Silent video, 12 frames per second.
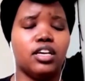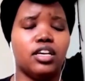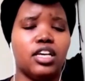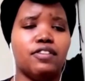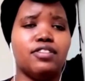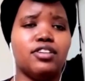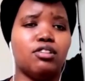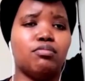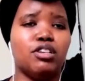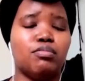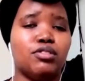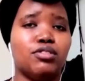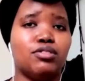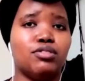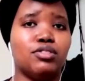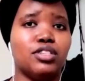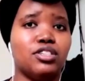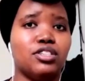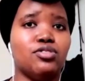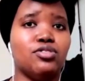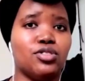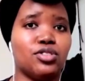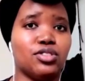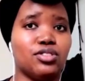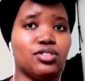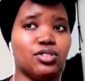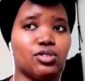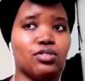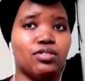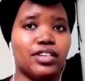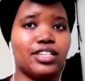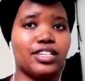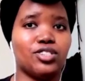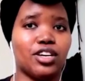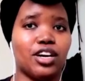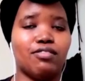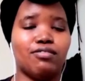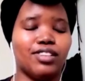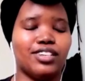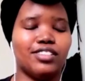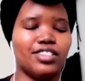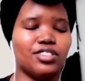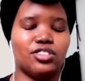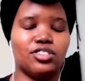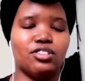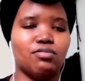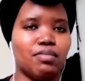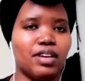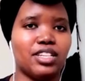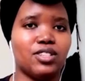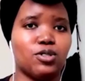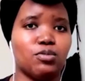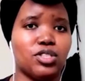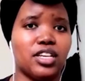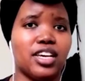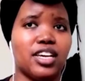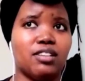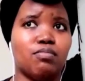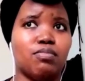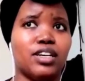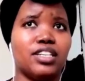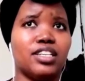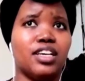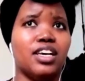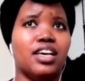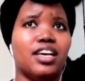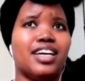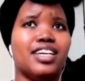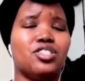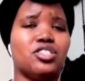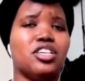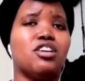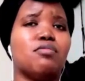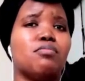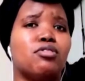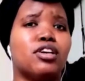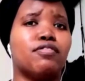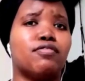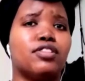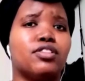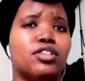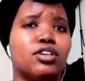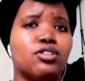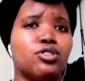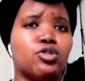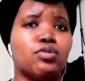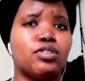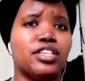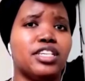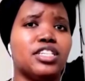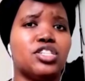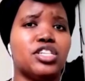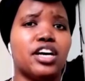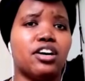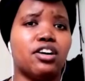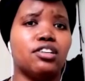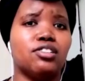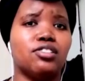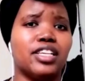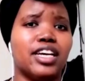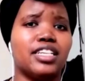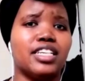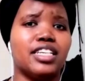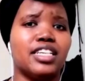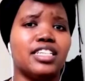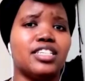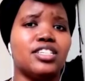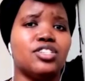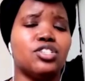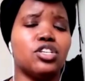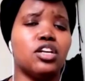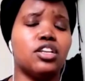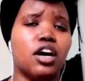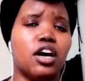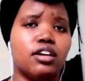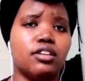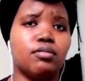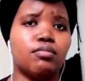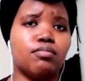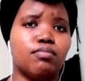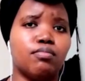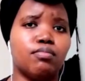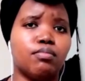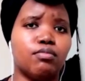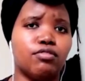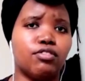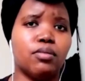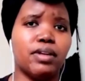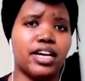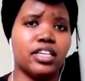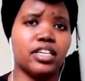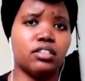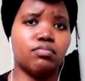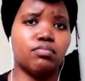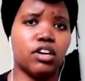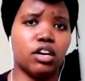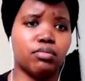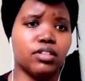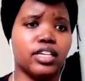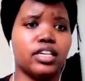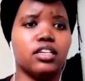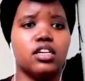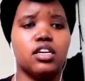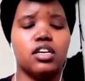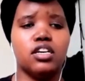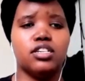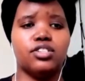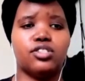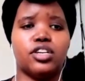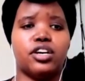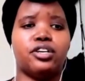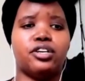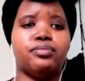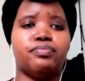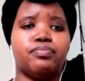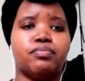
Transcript: Even though people use screenwriting software, they still make this mistake, but I see it more for those when you can tell that it is not formatted properly. So